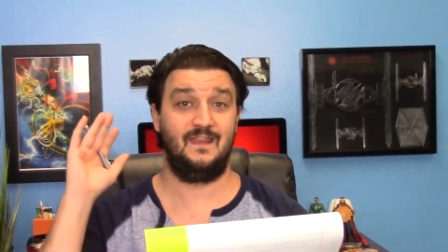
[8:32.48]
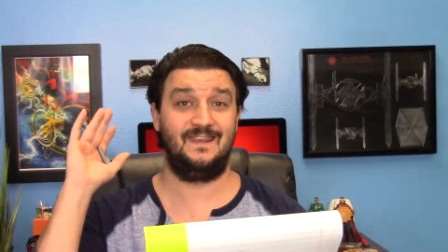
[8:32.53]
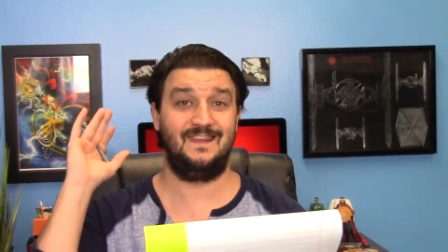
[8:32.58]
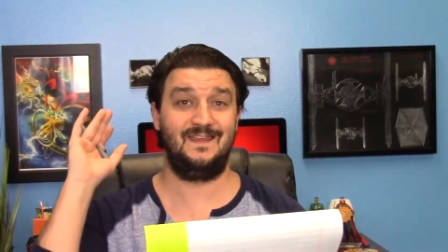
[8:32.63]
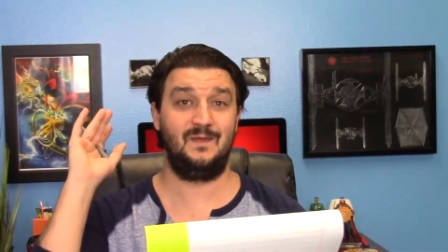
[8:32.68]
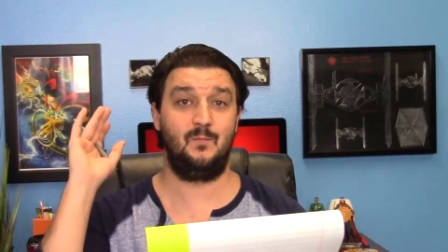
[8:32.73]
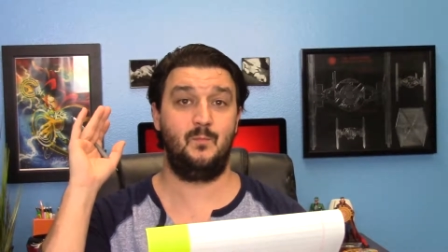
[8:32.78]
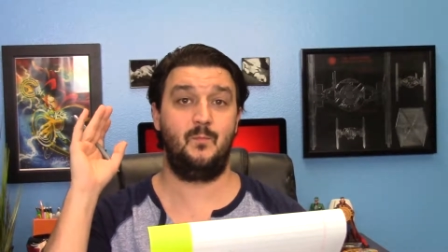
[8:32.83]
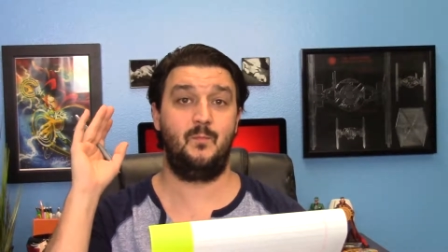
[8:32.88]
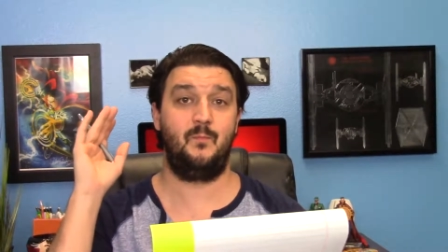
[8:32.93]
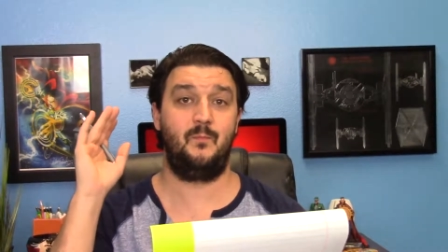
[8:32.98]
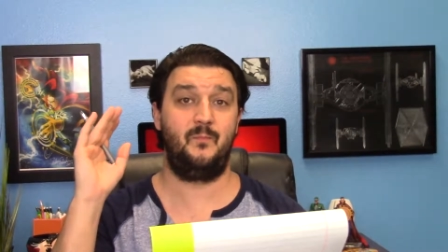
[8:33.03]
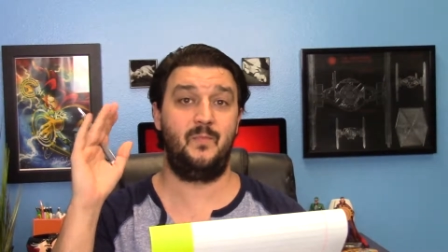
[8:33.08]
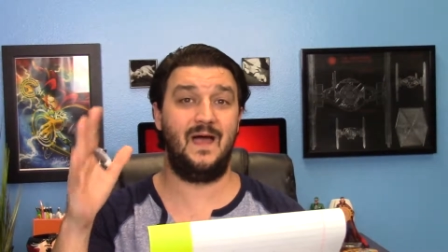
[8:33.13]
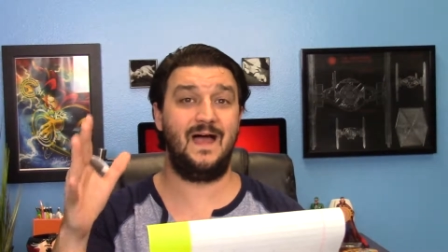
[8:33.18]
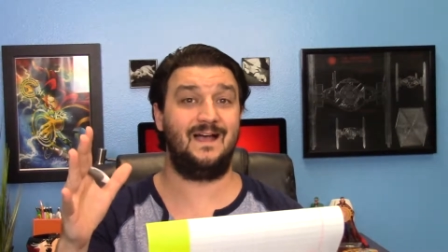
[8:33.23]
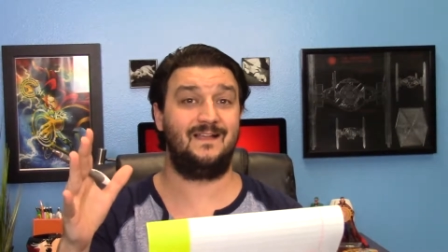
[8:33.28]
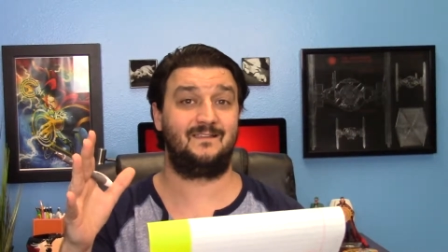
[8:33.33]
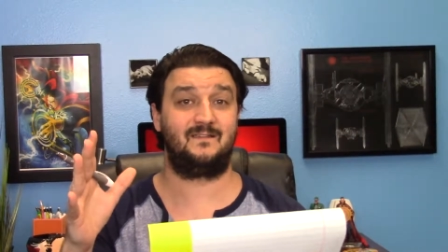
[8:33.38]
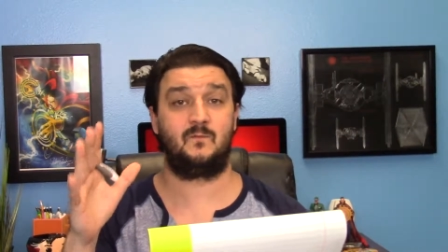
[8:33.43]
the
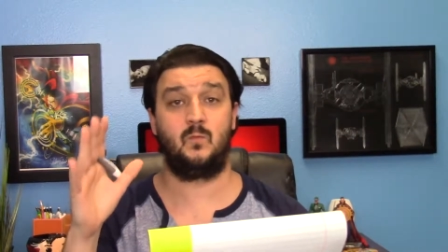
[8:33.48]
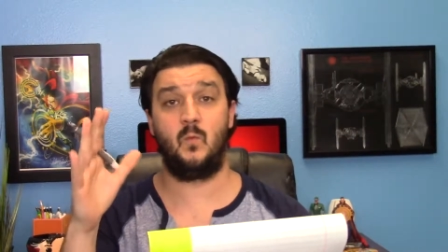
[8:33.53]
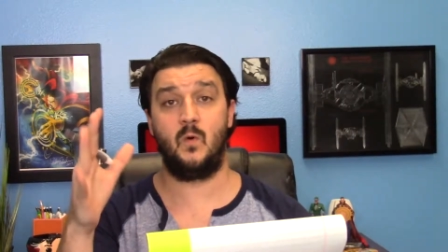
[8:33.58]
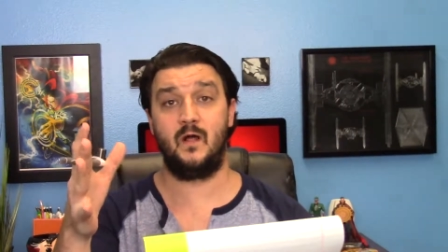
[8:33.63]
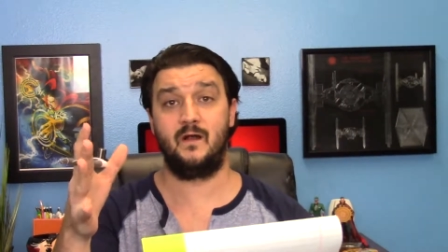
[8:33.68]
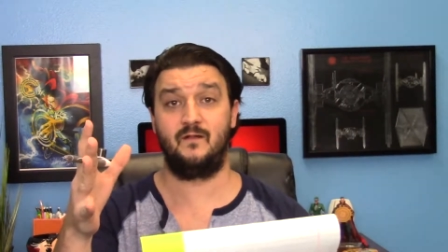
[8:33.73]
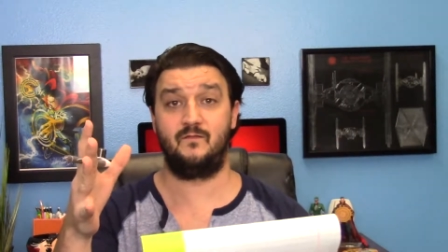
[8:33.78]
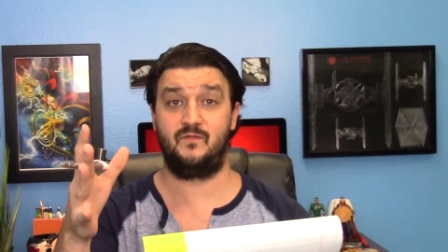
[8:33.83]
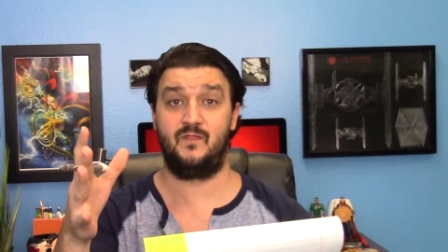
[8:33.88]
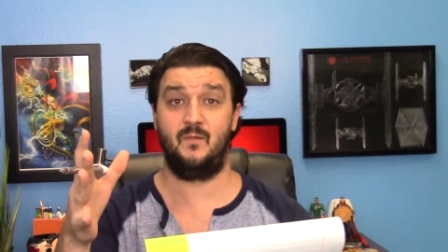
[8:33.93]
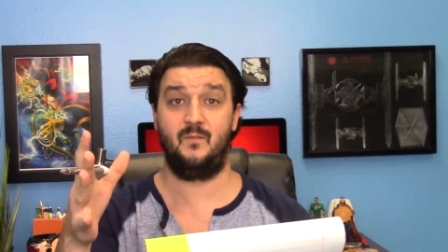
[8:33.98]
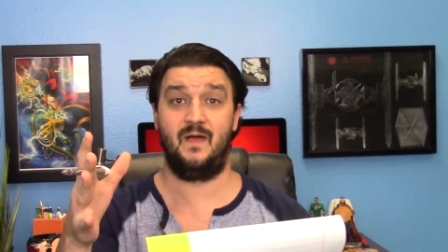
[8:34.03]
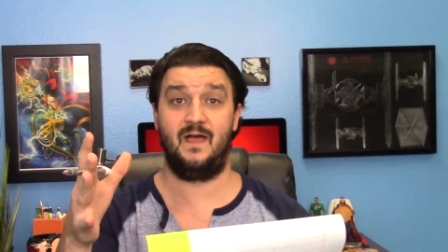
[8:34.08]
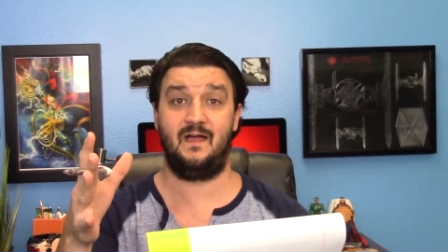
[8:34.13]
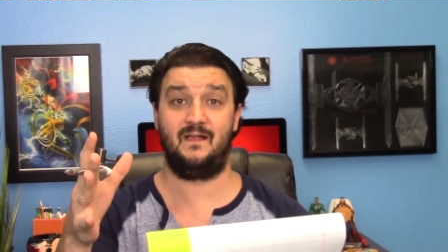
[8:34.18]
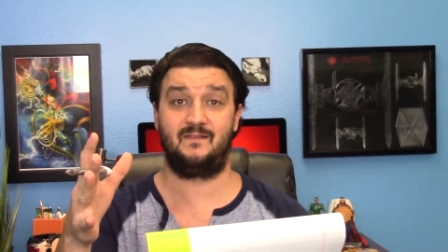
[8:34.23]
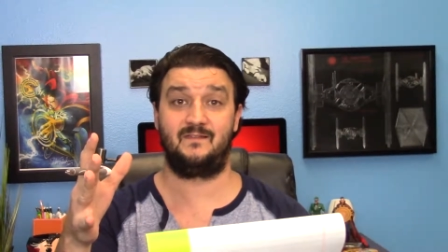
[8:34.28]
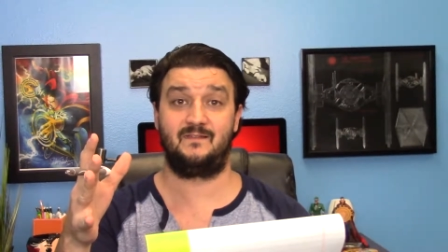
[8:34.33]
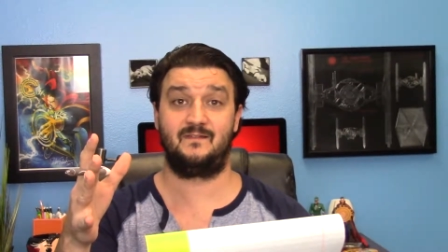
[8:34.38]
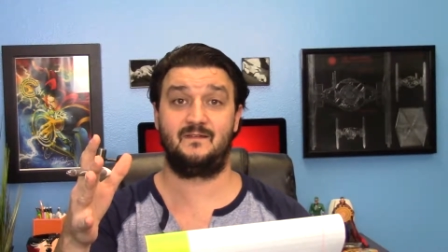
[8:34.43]
best, one of the
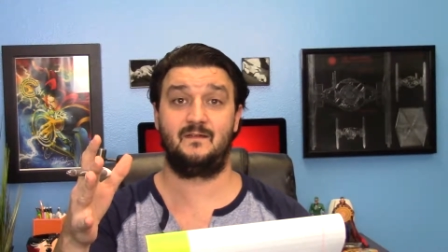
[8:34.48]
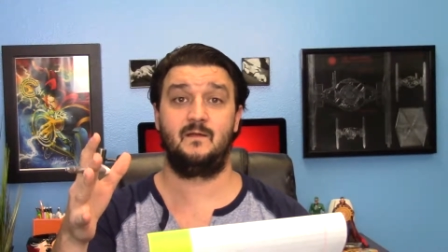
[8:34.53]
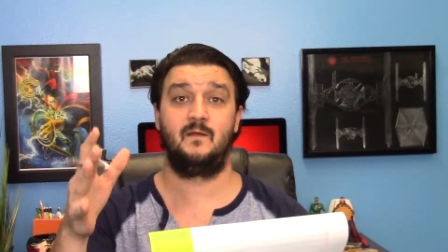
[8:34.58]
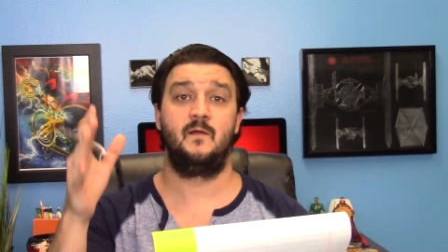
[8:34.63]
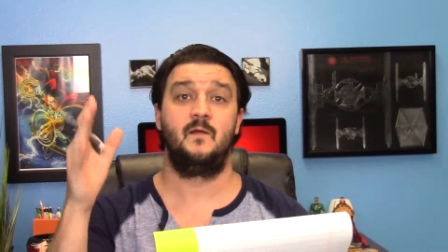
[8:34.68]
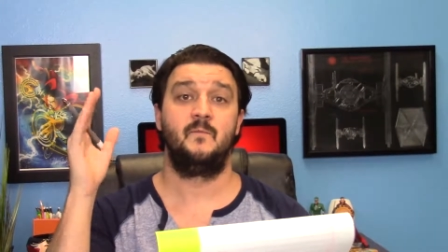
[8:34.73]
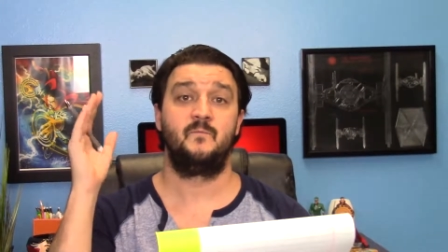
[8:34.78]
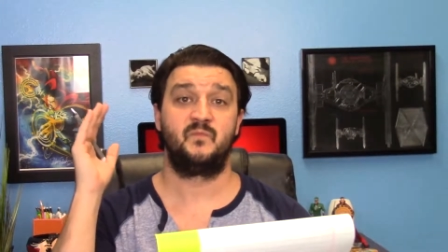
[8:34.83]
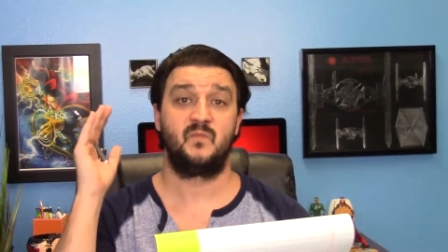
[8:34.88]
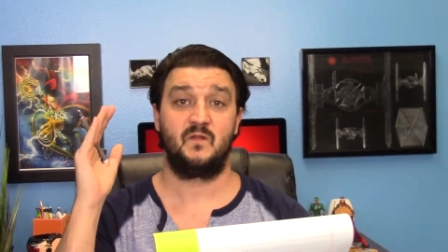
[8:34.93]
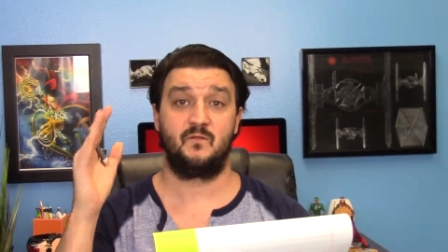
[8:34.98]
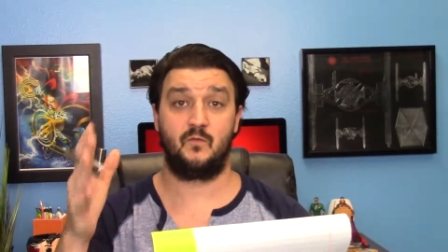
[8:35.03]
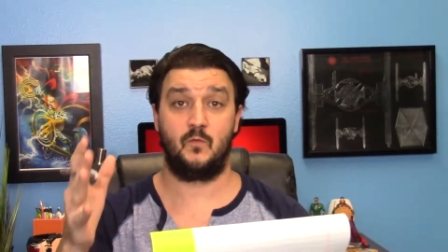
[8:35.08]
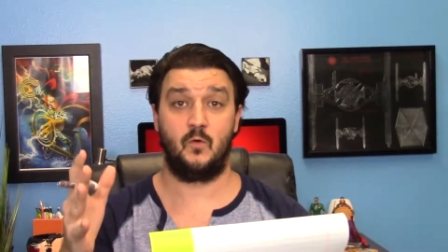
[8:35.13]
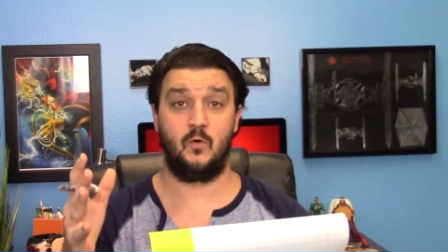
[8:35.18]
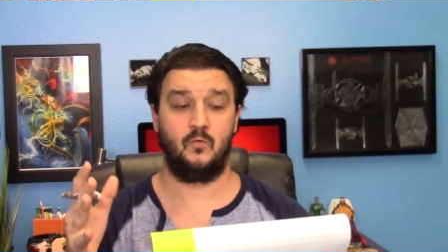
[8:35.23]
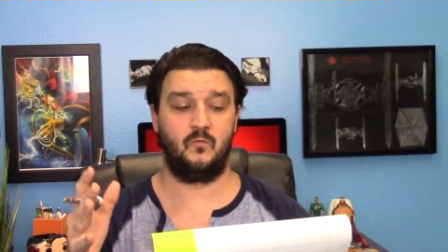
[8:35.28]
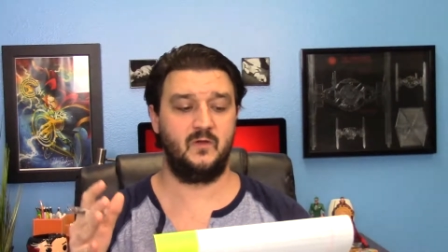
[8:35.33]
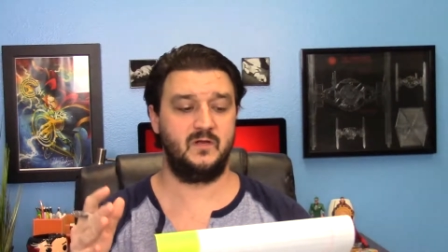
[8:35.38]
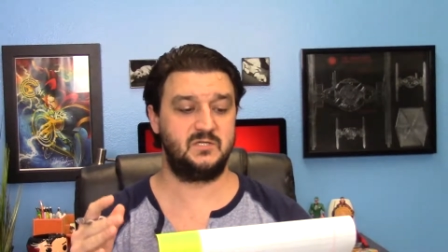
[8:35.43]
best
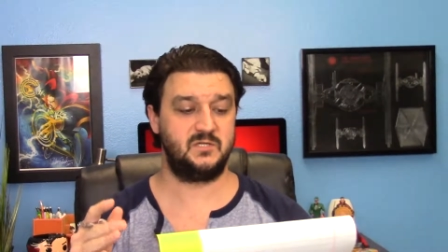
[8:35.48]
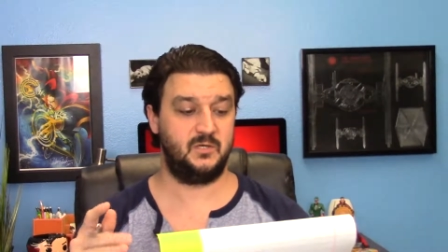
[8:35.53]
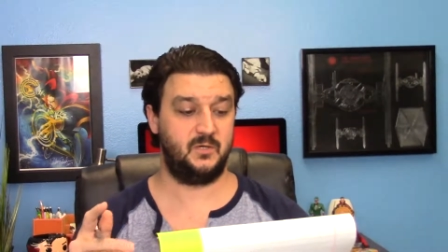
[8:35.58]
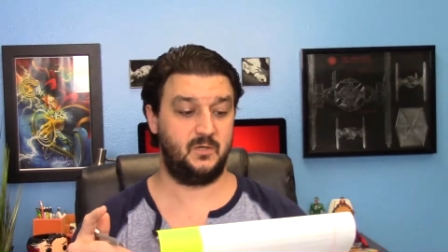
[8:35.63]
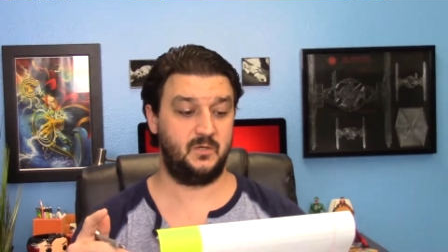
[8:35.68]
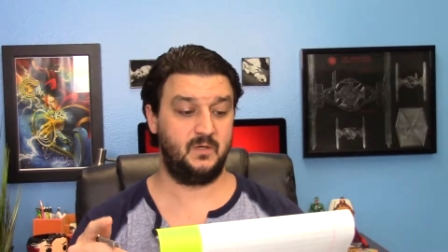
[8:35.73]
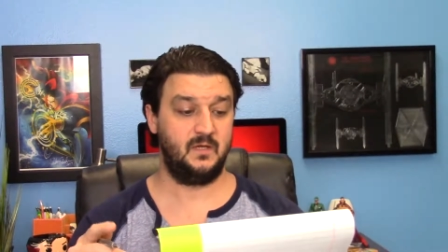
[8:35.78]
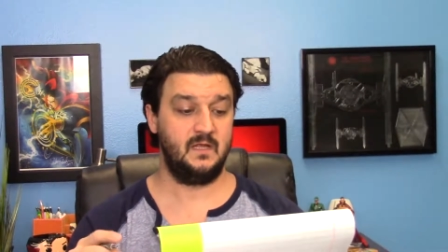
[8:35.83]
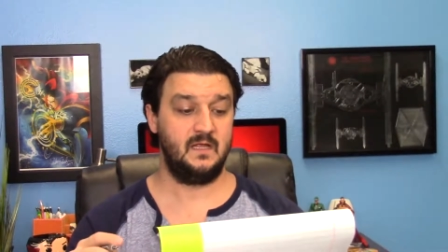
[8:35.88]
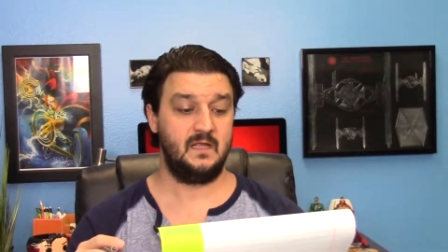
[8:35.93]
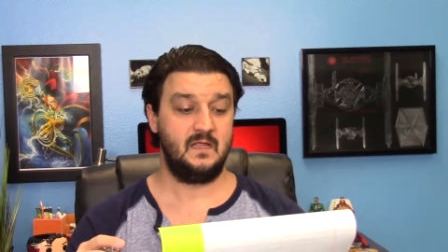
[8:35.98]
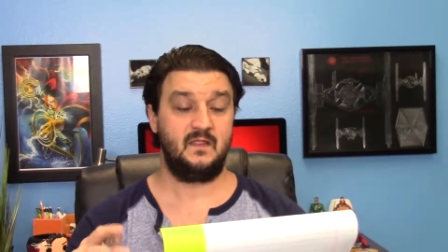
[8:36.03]
for original.